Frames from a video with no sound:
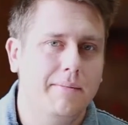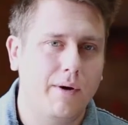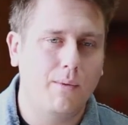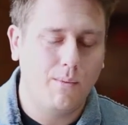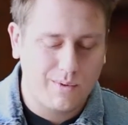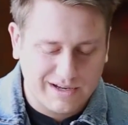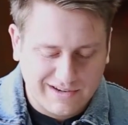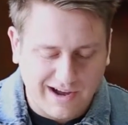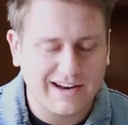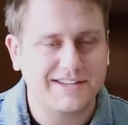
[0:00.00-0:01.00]
But what
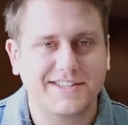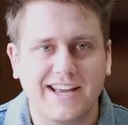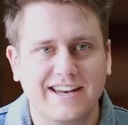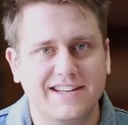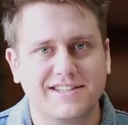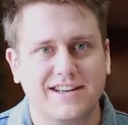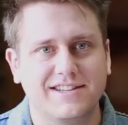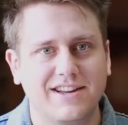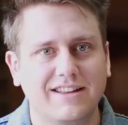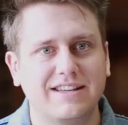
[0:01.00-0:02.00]
God is saying
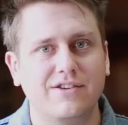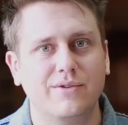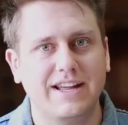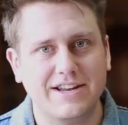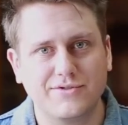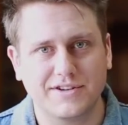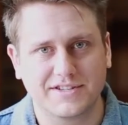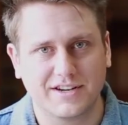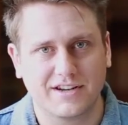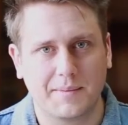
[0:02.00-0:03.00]
is not that no danger
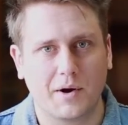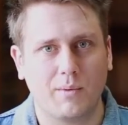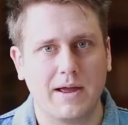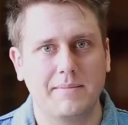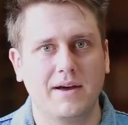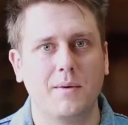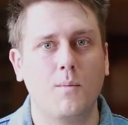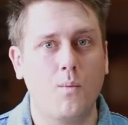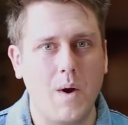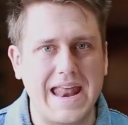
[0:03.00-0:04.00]
is going to come our way, but
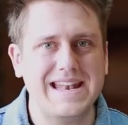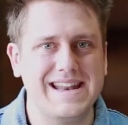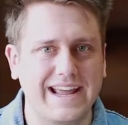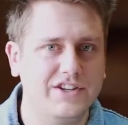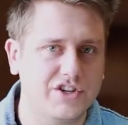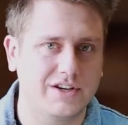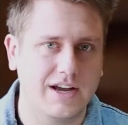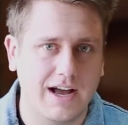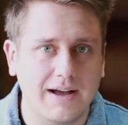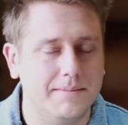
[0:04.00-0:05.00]
when danger
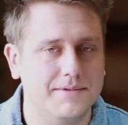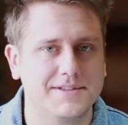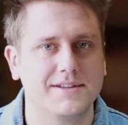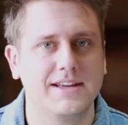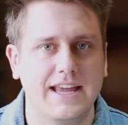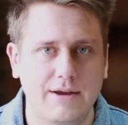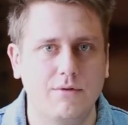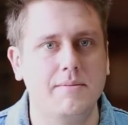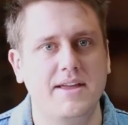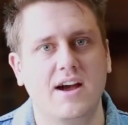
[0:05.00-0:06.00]
comes, he
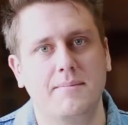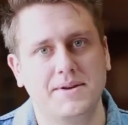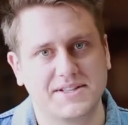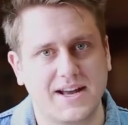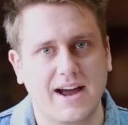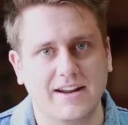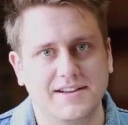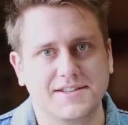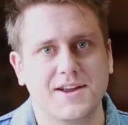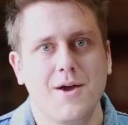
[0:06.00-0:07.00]
will be up beside
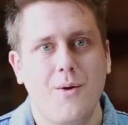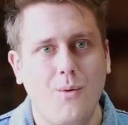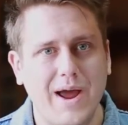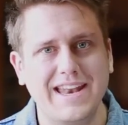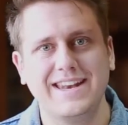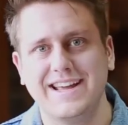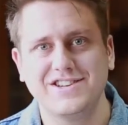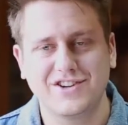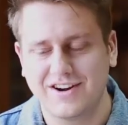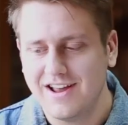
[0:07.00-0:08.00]
us. When
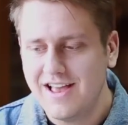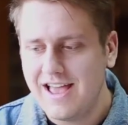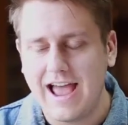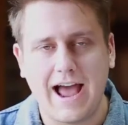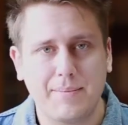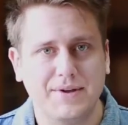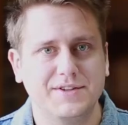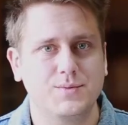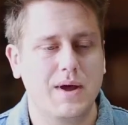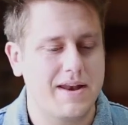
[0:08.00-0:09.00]
danger
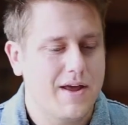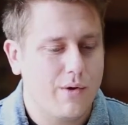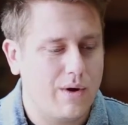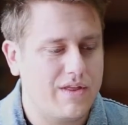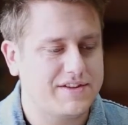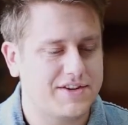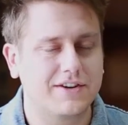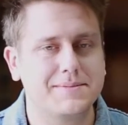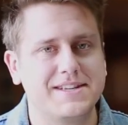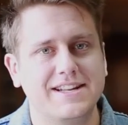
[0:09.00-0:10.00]
happens, when
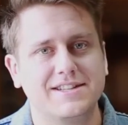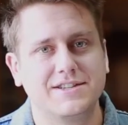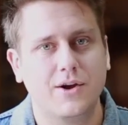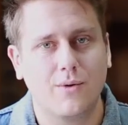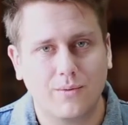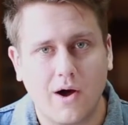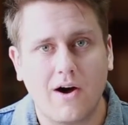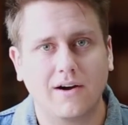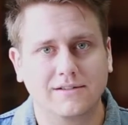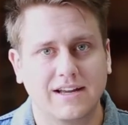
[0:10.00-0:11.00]
circumstances go
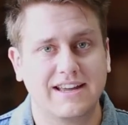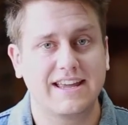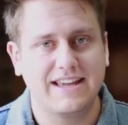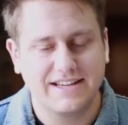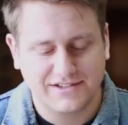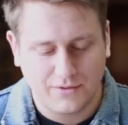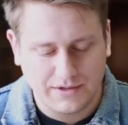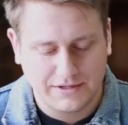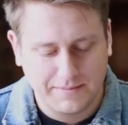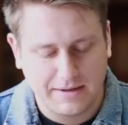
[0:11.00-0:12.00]
wrong, like he is
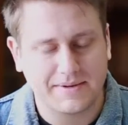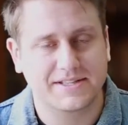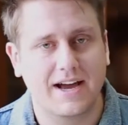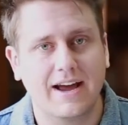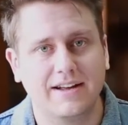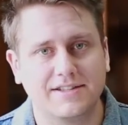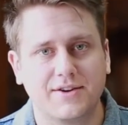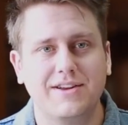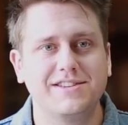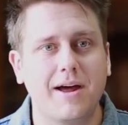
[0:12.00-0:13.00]
going to be beside us.
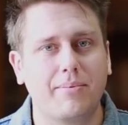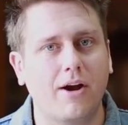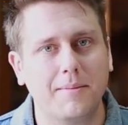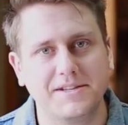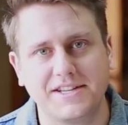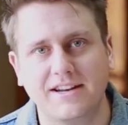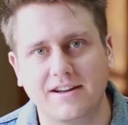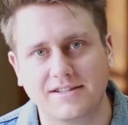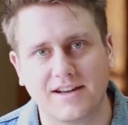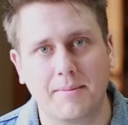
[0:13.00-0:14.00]
So he's not promising
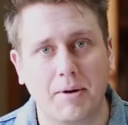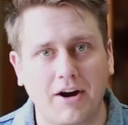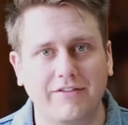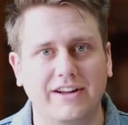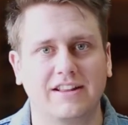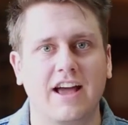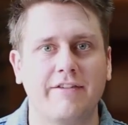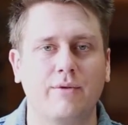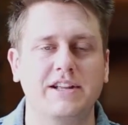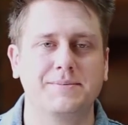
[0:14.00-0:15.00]
us a perfect
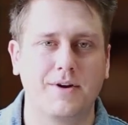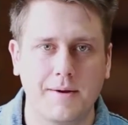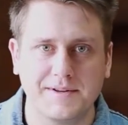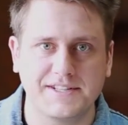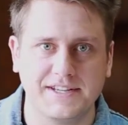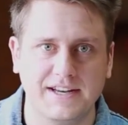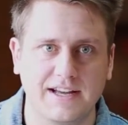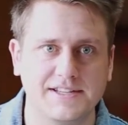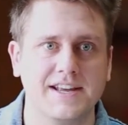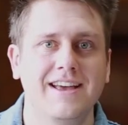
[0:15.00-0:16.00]
life. What he's promising
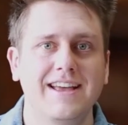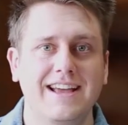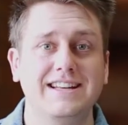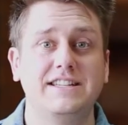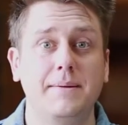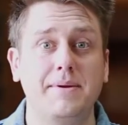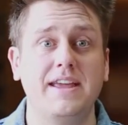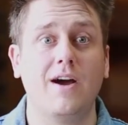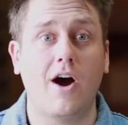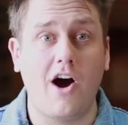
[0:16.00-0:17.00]
us is to
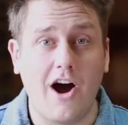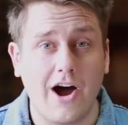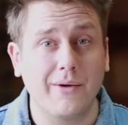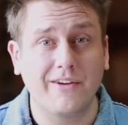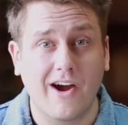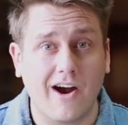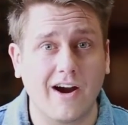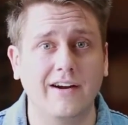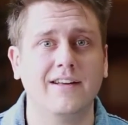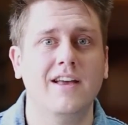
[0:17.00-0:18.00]
be on
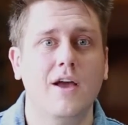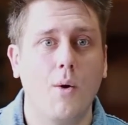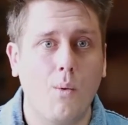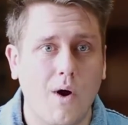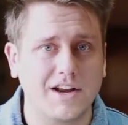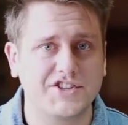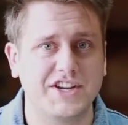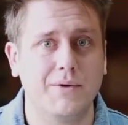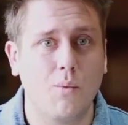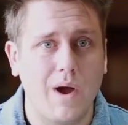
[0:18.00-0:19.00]
guard,
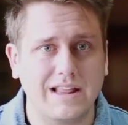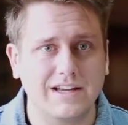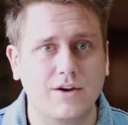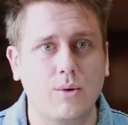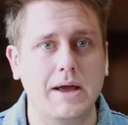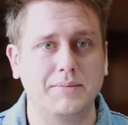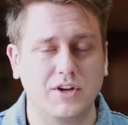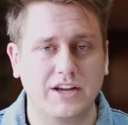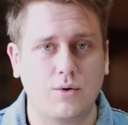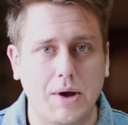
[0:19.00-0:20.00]
watching,
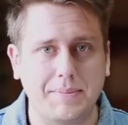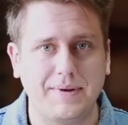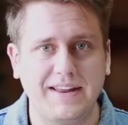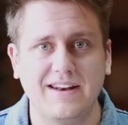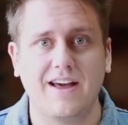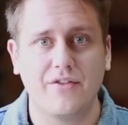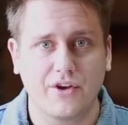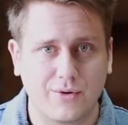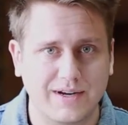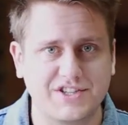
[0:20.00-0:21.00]
well-equipped, equipping
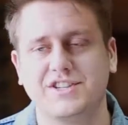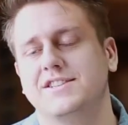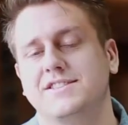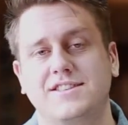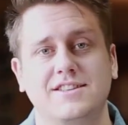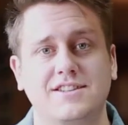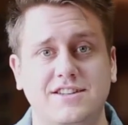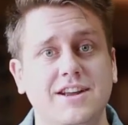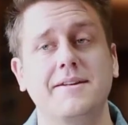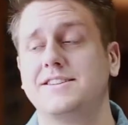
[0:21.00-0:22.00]
the Christians
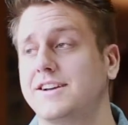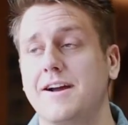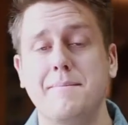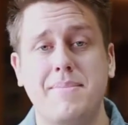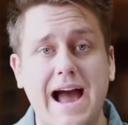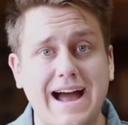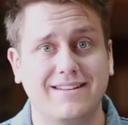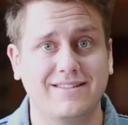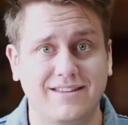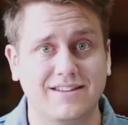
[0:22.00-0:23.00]
to
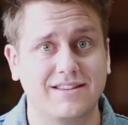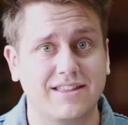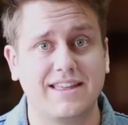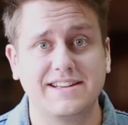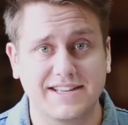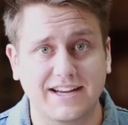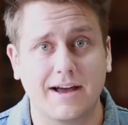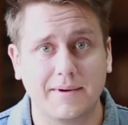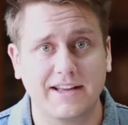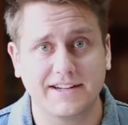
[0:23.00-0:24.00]
combat the things that
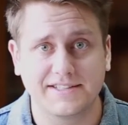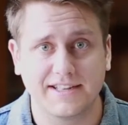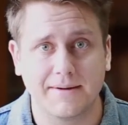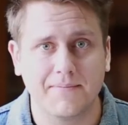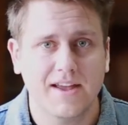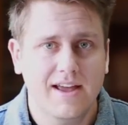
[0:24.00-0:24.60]
come against them.